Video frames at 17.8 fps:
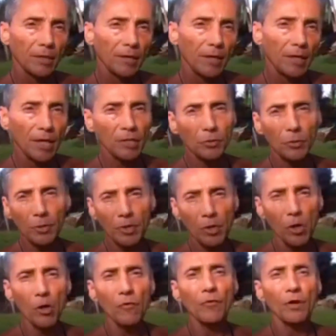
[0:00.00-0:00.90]
And that's what
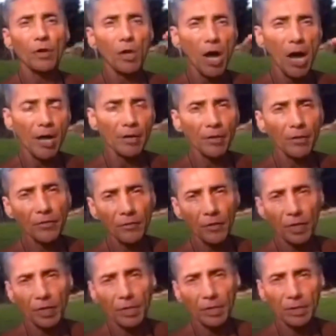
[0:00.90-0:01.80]
we go over a lot of the
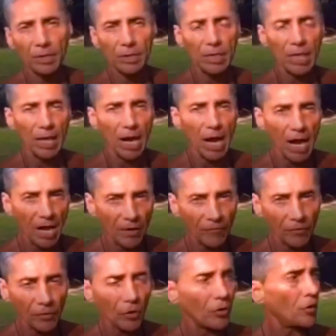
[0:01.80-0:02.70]
things that
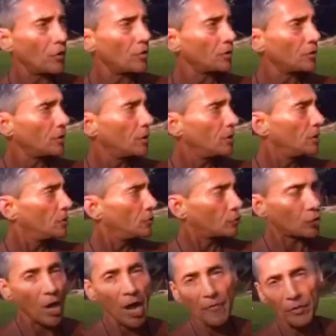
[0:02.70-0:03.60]
I've learned
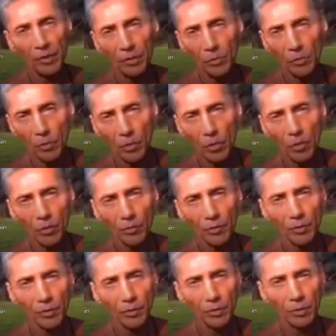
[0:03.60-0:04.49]
traveling the
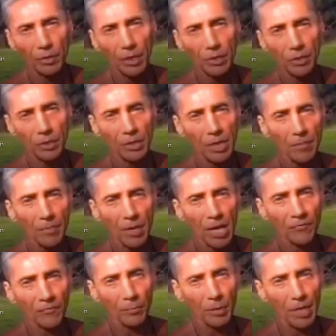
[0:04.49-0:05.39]
world Okay, just got
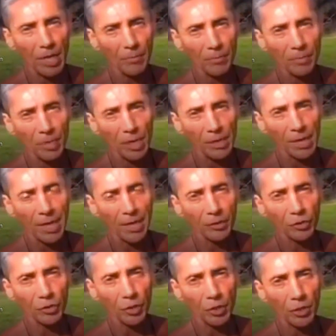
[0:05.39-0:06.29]
back from the Amazon
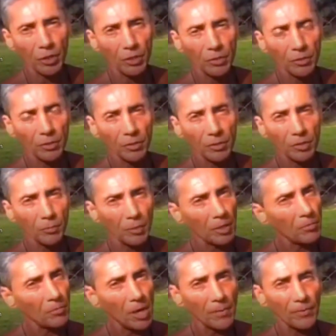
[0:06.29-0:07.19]
last year,
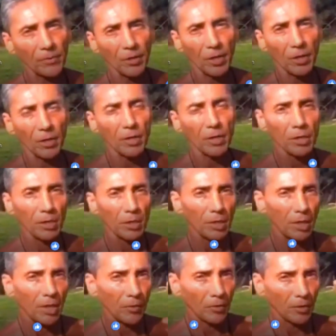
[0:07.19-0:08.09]
spent a month there,
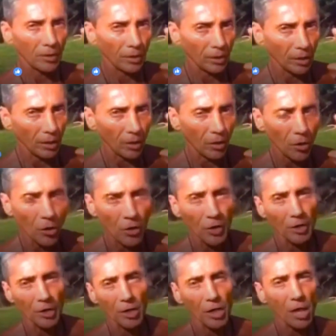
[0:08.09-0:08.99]

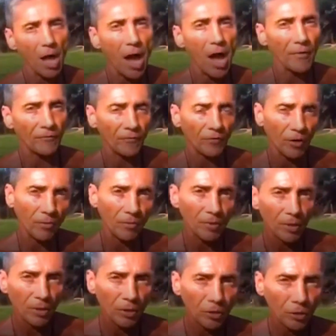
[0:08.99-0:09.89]
learning a lot
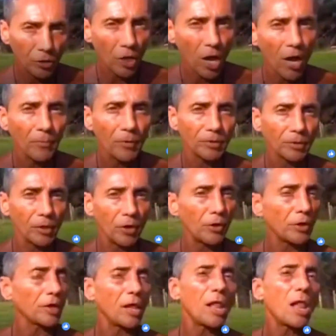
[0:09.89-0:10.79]
from shamans,
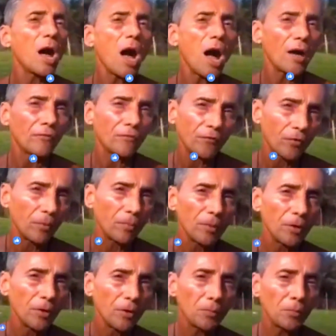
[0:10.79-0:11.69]
learning a lot
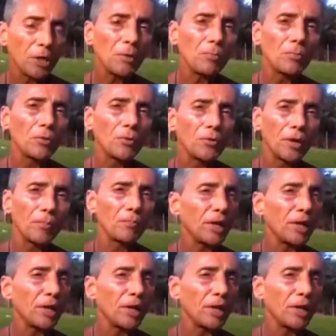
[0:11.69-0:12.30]
from people that